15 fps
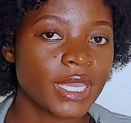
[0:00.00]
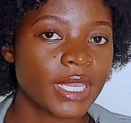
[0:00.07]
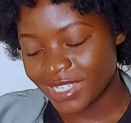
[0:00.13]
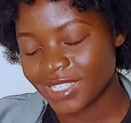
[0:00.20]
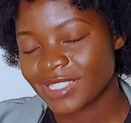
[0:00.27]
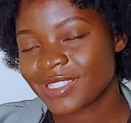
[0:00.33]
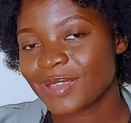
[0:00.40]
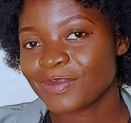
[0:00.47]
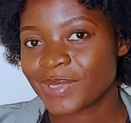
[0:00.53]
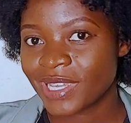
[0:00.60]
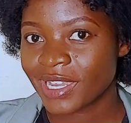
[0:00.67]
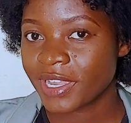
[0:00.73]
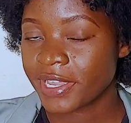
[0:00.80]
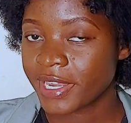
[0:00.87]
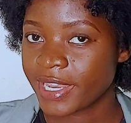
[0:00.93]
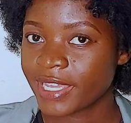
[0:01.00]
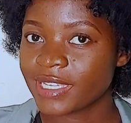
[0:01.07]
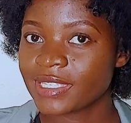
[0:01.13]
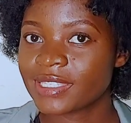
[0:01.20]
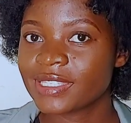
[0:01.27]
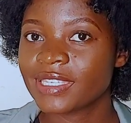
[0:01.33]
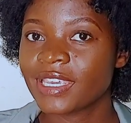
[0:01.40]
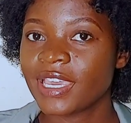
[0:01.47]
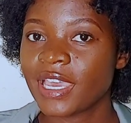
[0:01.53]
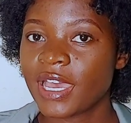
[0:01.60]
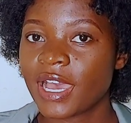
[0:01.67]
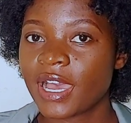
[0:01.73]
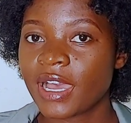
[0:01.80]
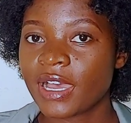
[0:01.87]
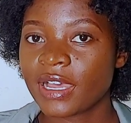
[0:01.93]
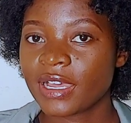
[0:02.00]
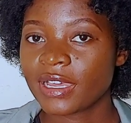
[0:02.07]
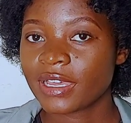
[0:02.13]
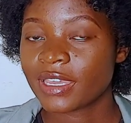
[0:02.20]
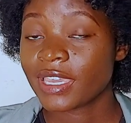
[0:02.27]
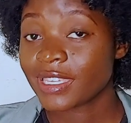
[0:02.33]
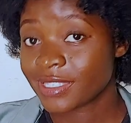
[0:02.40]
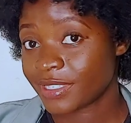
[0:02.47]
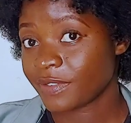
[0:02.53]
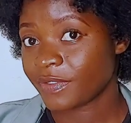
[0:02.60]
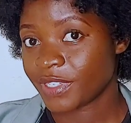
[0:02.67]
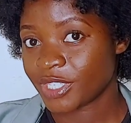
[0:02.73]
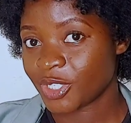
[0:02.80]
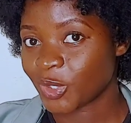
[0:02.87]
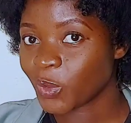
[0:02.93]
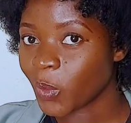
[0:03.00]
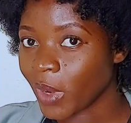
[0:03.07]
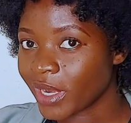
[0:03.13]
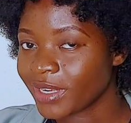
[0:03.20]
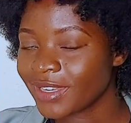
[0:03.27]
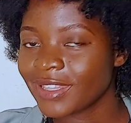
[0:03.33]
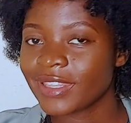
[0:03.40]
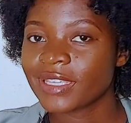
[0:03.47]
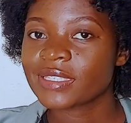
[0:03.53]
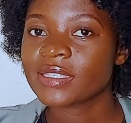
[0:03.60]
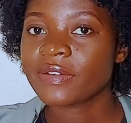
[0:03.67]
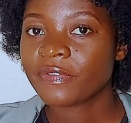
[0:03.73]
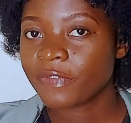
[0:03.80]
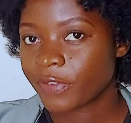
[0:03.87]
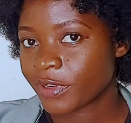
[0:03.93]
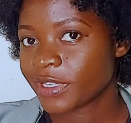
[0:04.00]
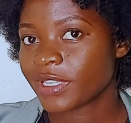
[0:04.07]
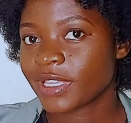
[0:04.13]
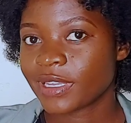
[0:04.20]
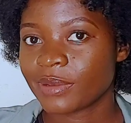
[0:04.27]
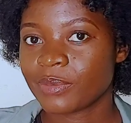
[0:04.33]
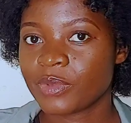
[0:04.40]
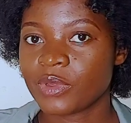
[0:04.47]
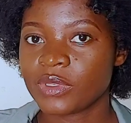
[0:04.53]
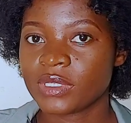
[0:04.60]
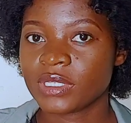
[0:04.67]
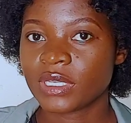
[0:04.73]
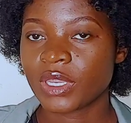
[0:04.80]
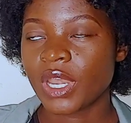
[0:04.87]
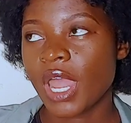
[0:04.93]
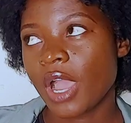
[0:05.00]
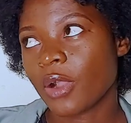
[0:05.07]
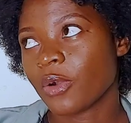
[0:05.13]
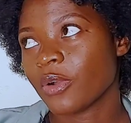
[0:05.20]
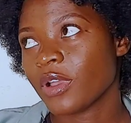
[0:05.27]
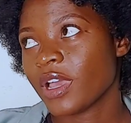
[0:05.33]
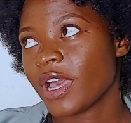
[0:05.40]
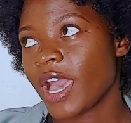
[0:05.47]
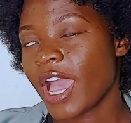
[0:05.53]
It is Samsung Galaxy A71. That's the phone that I'm using now.